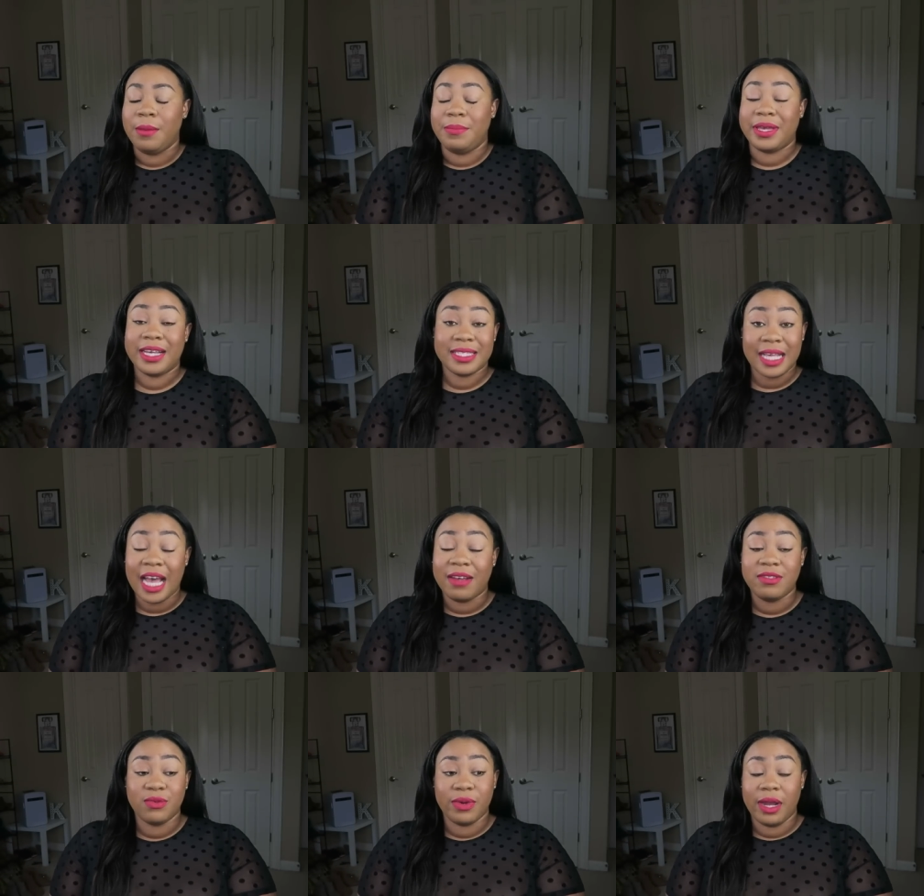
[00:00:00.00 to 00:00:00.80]
because I
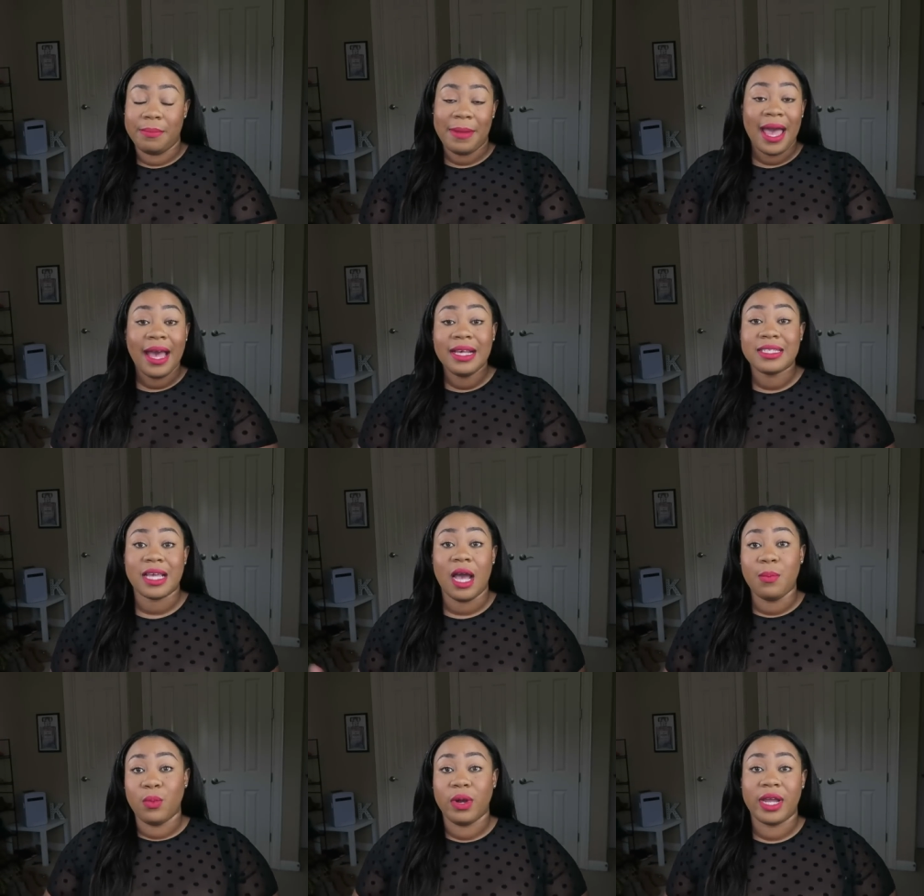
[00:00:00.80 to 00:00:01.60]
have to wear a mask,
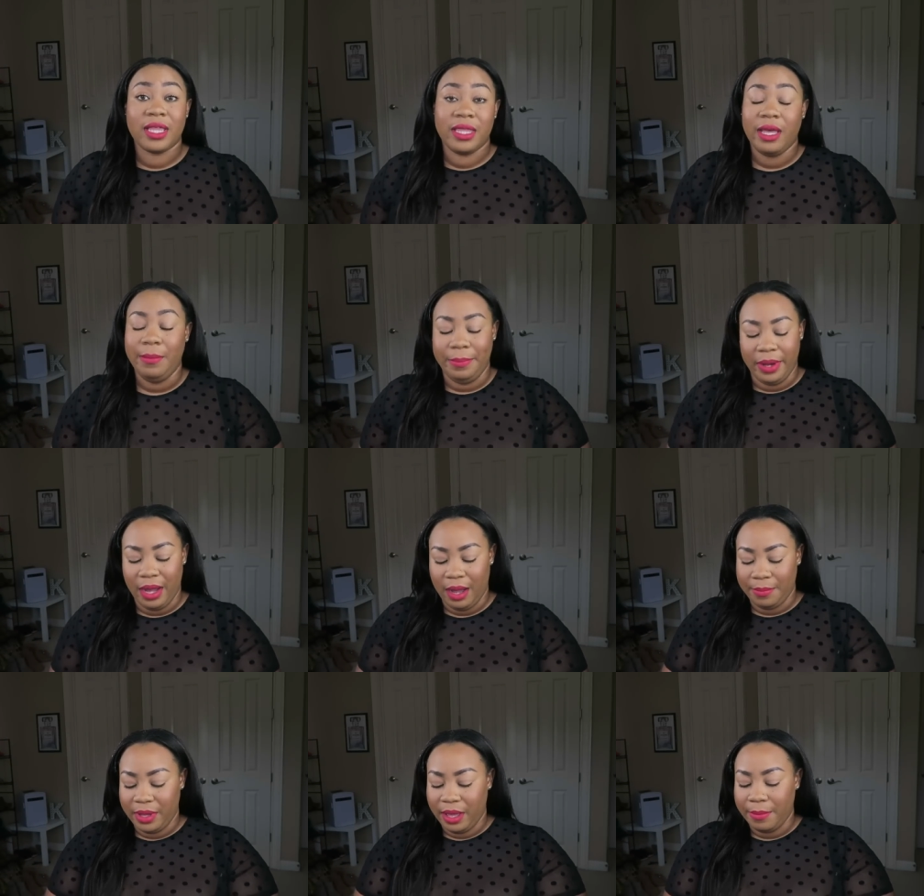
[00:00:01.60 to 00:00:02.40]
I'm wearing lip
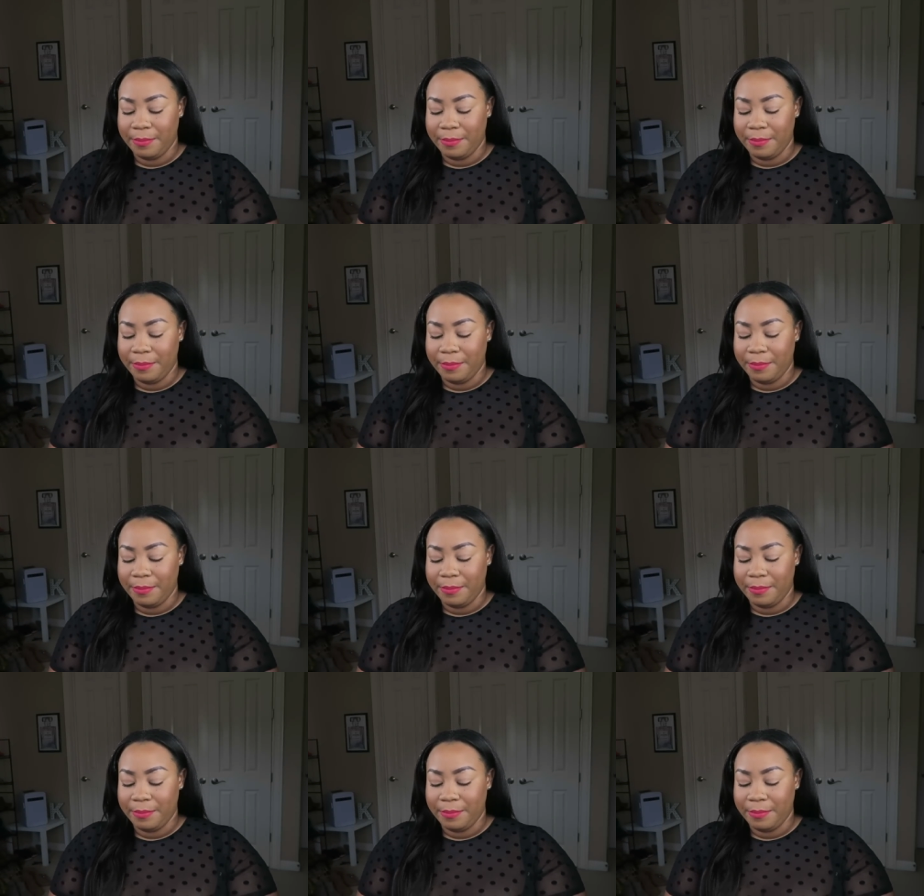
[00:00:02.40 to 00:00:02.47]
balm.